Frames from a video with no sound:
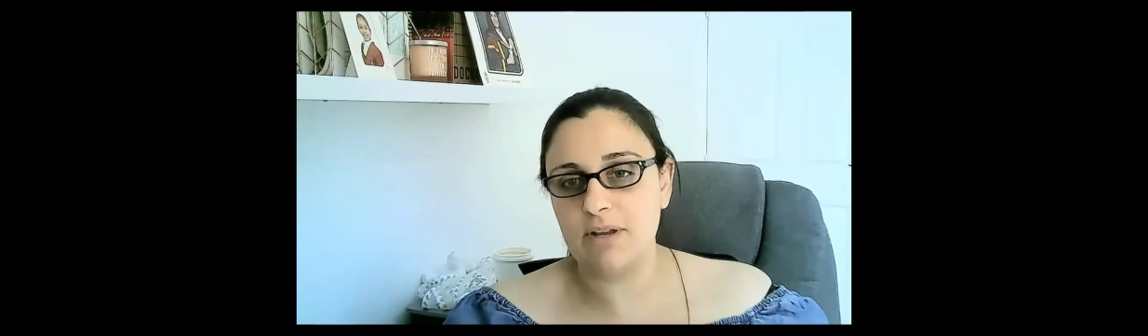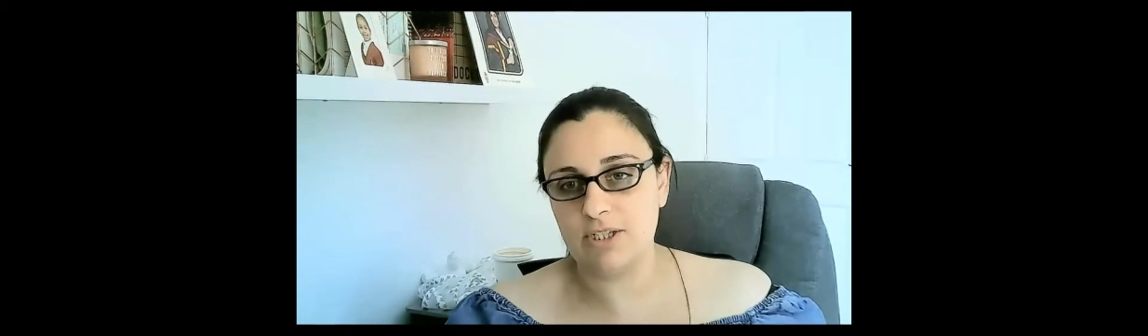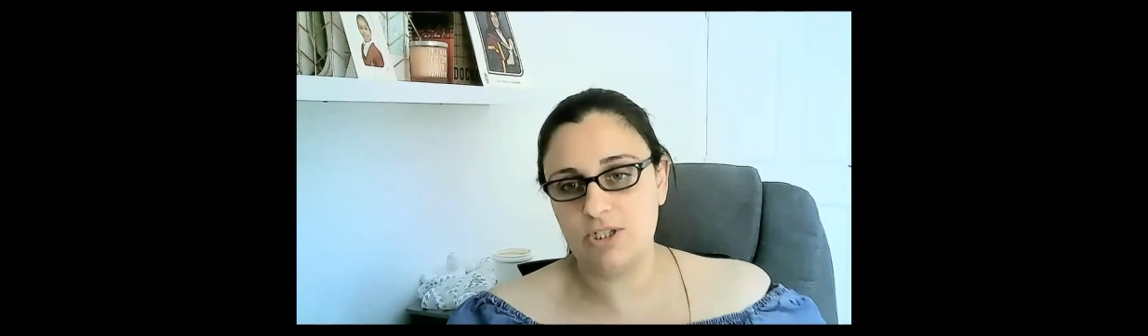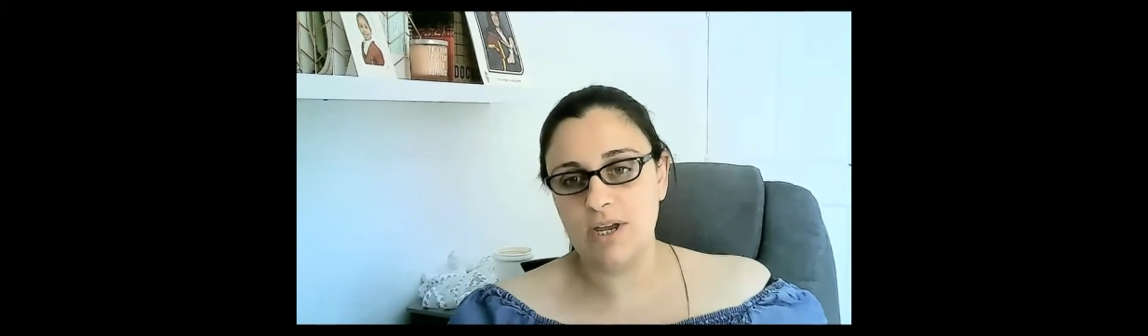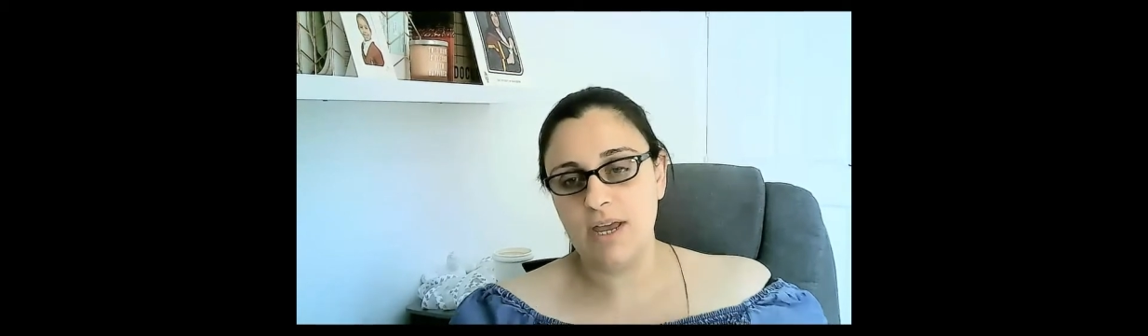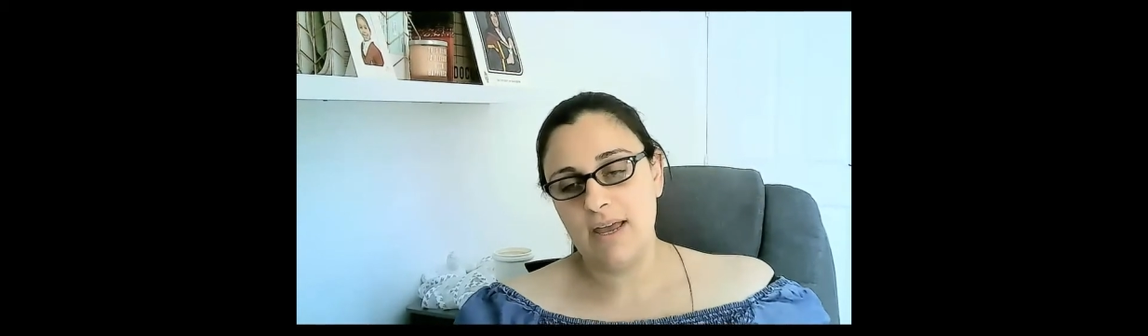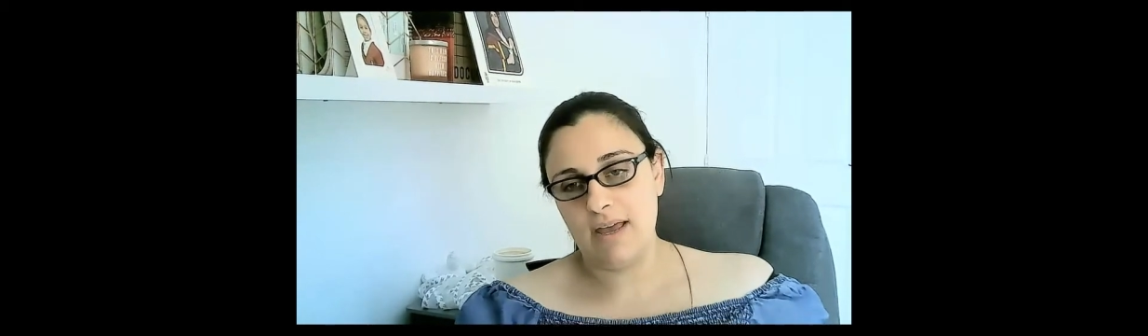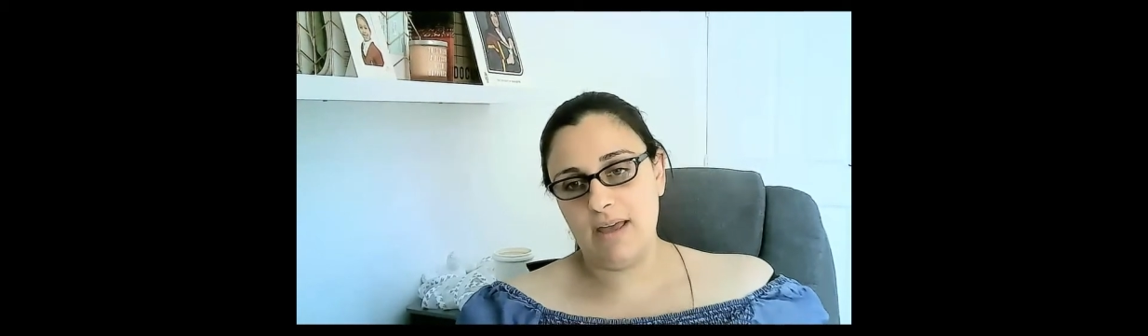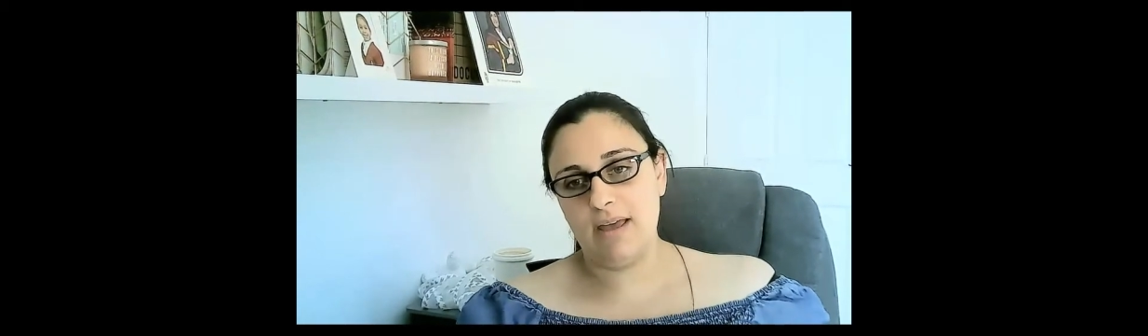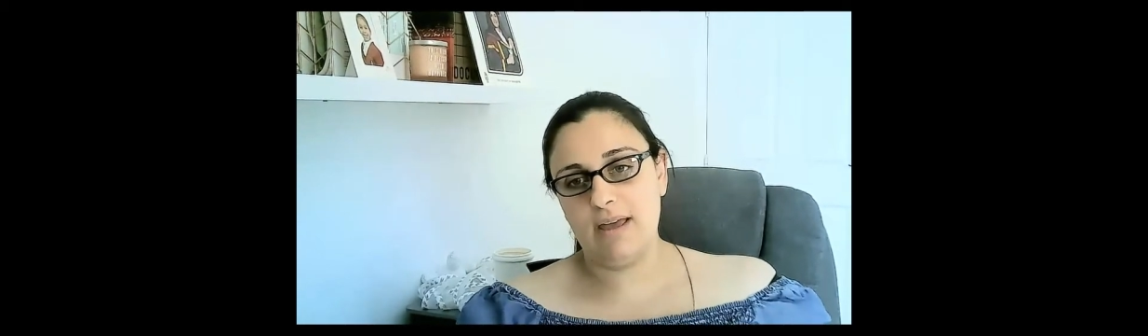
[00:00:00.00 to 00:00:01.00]
much
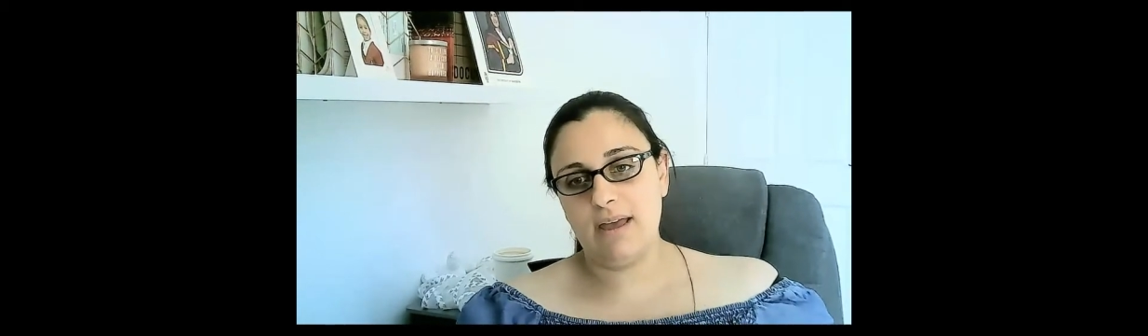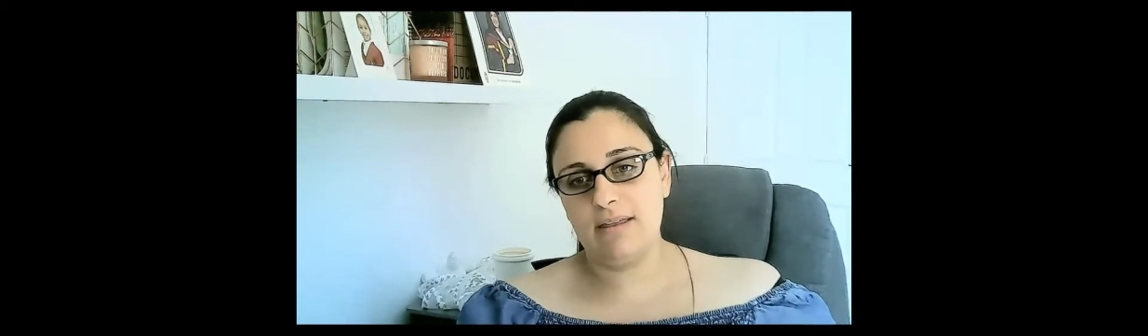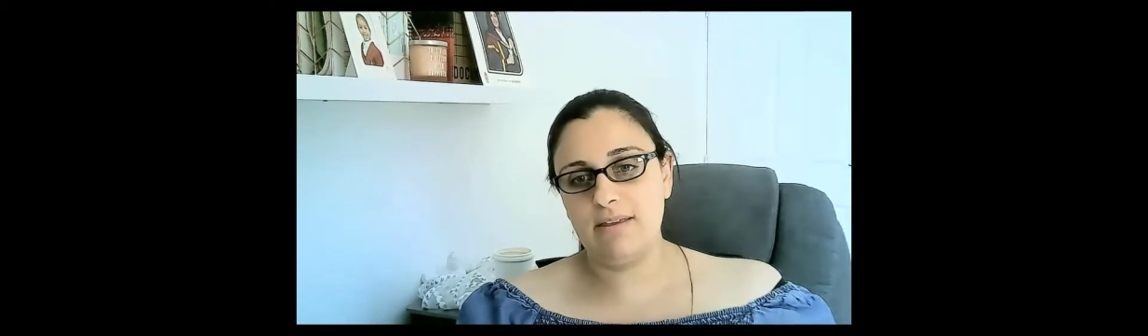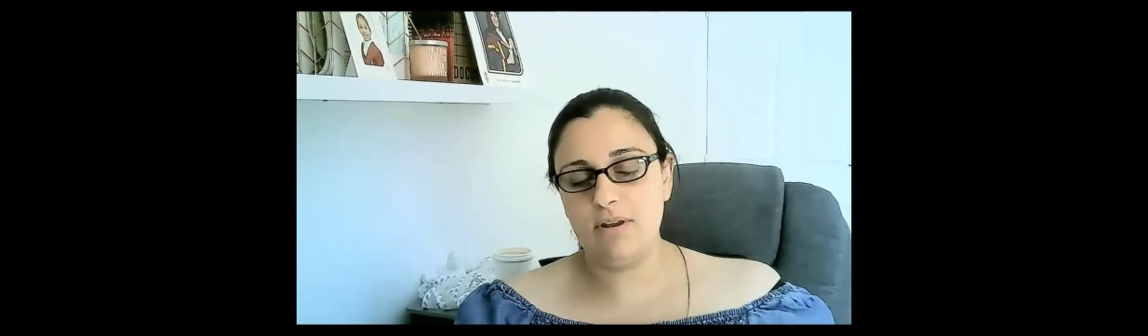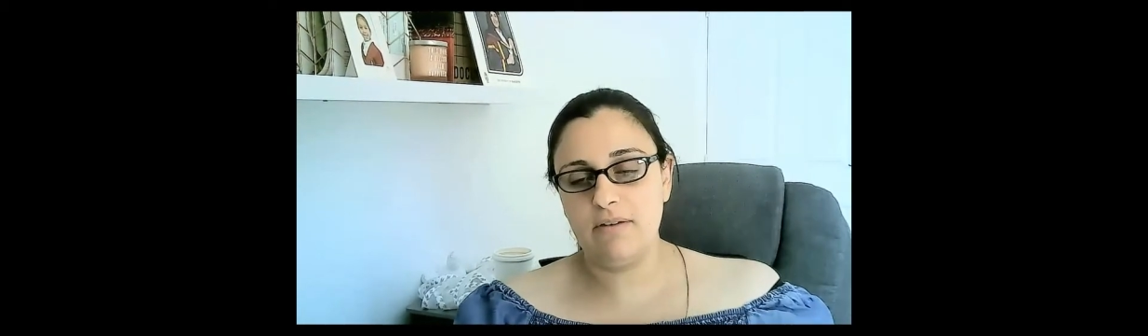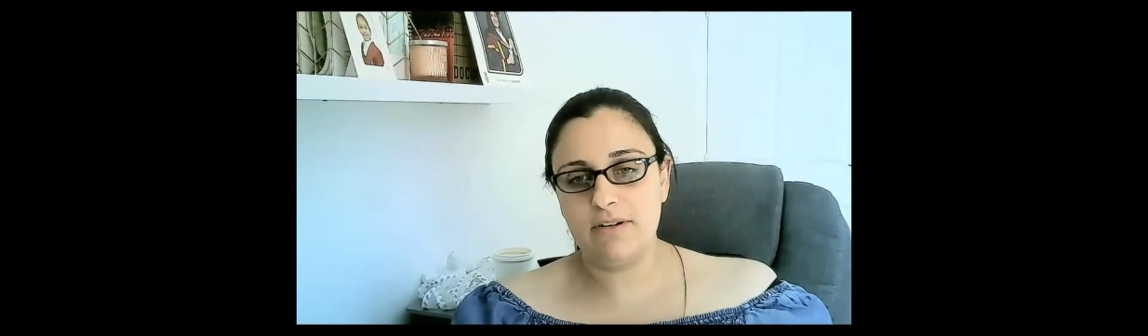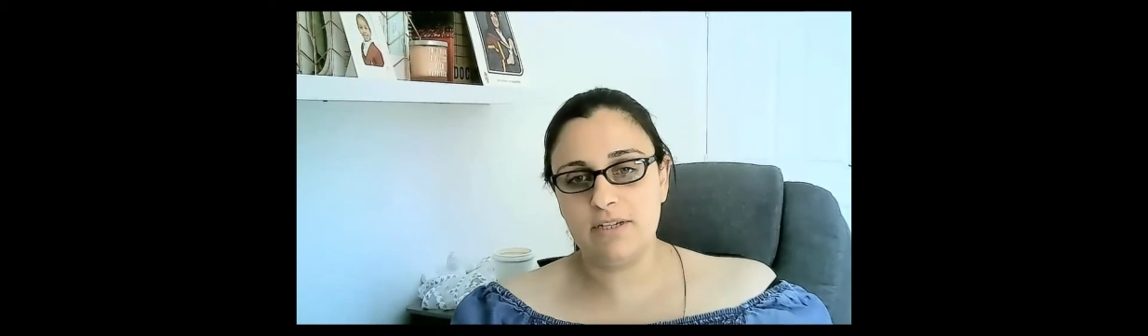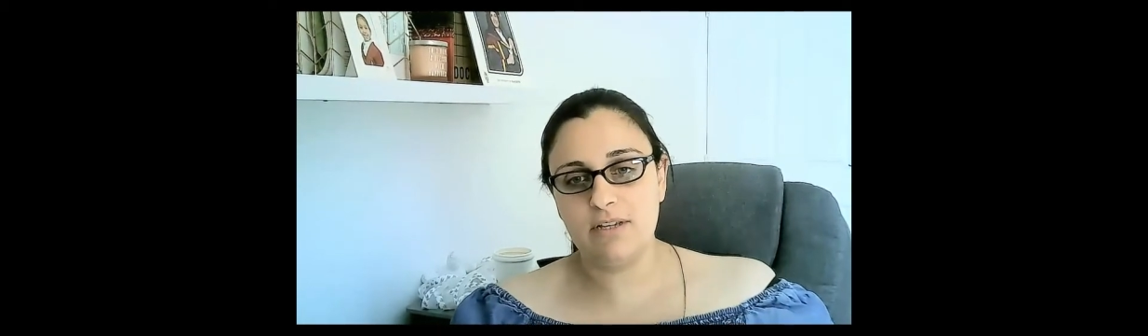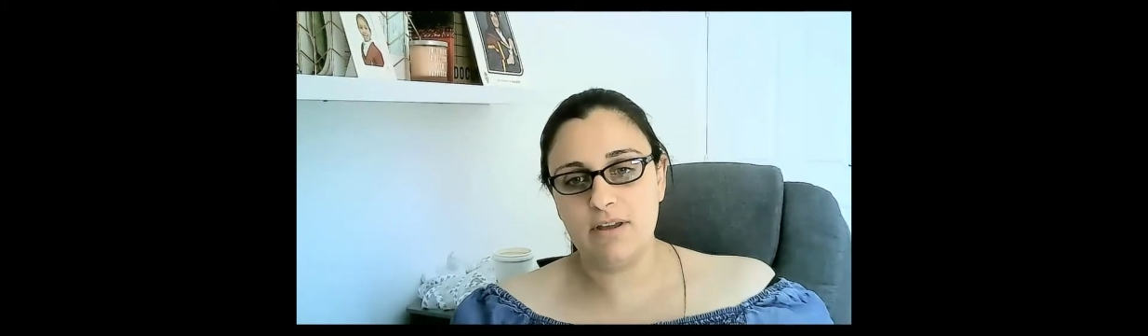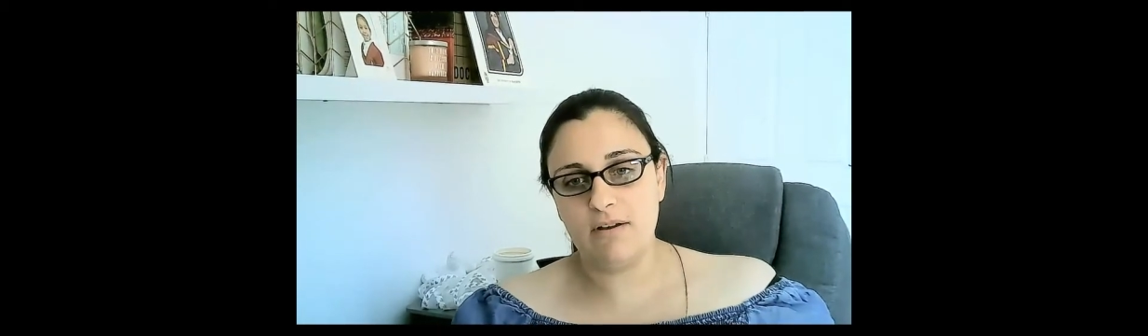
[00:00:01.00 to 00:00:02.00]
at the
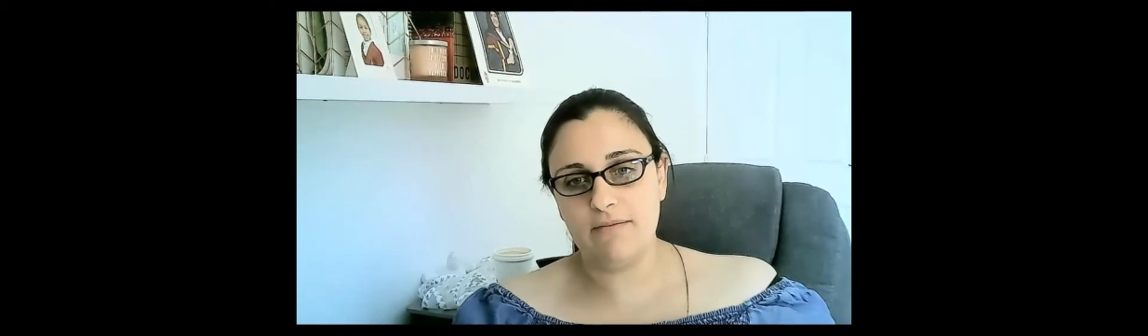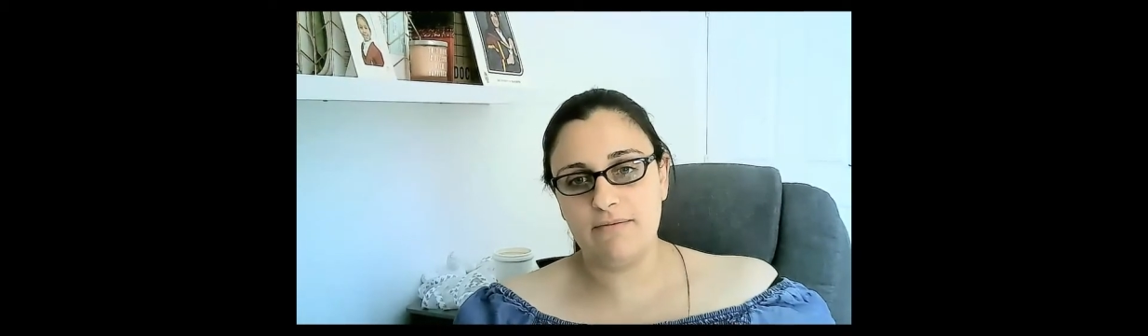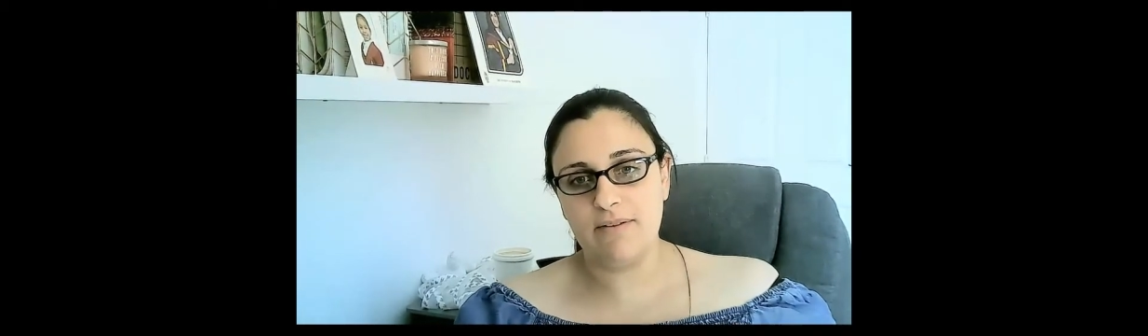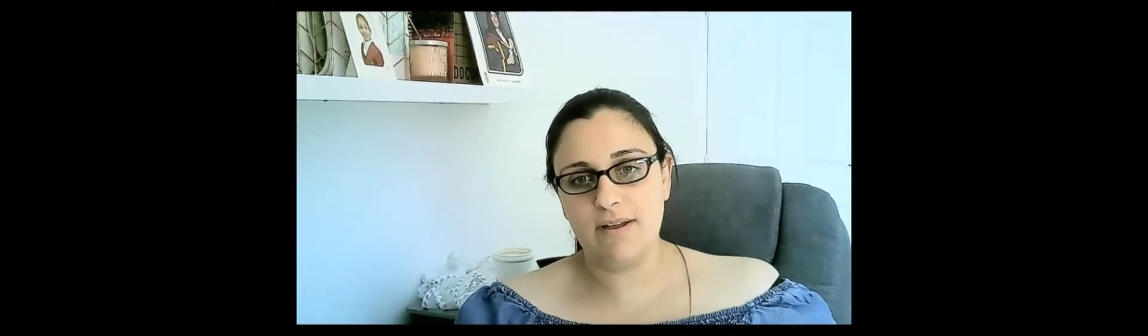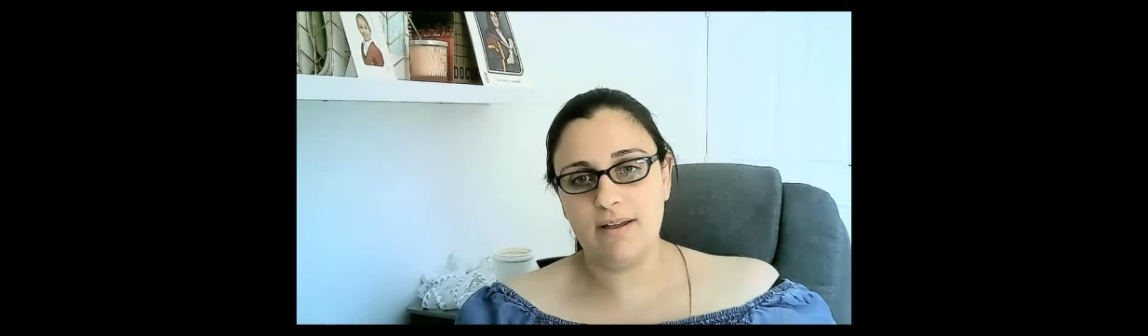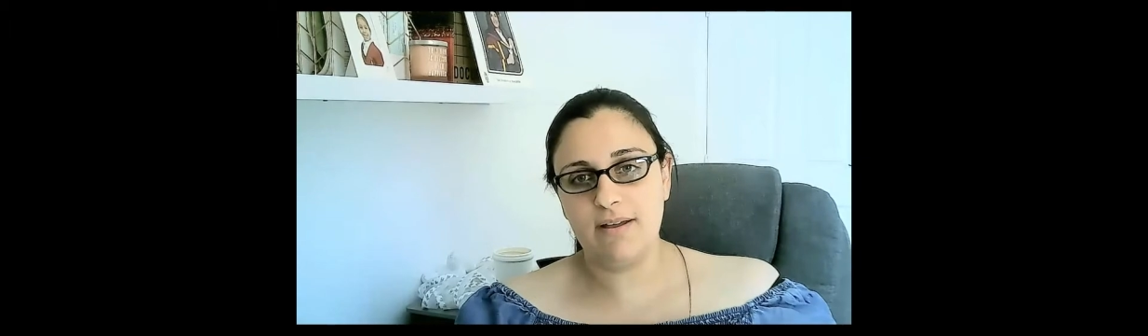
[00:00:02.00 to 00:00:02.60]
University of